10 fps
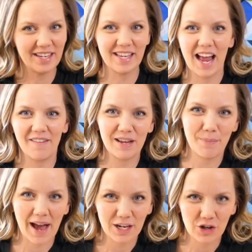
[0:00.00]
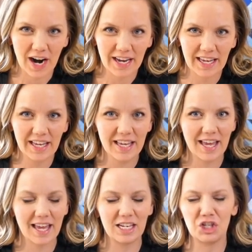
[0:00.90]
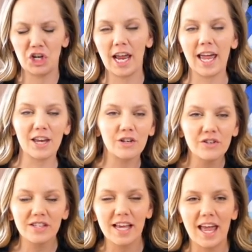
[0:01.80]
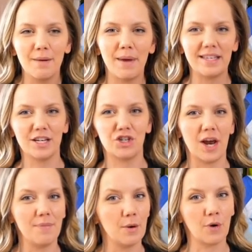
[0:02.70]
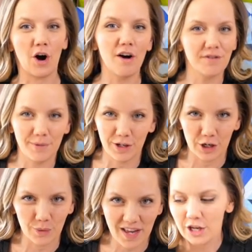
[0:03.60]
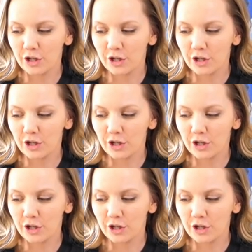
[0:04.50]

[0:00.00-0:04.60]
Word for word: doesn't have any backtracking. It channels a basic shape that we're all familiar with.